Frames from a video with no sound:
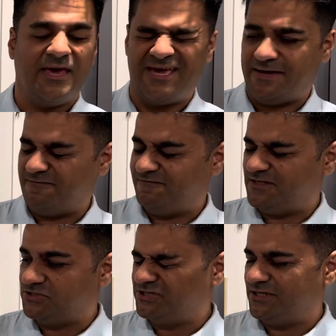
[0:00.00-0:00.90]
uh, with
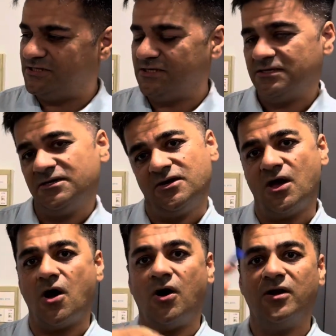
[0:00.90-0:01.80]
the genetic,
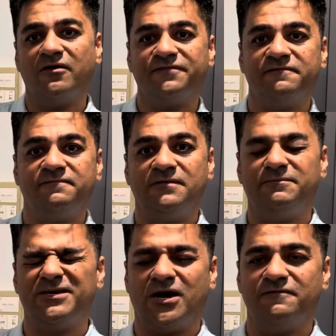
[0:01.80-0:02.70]
all of them will
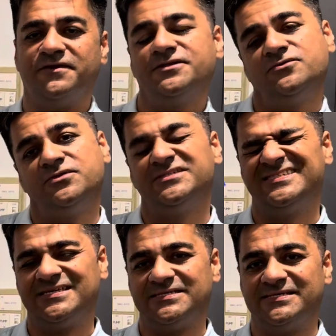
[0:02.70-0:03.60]
be converted to the
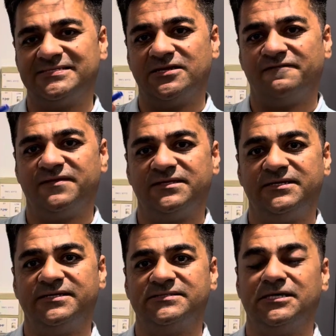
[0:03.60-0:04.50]
6 instead of the
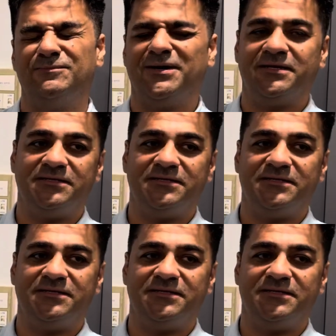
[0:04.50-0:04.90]
3 stigma?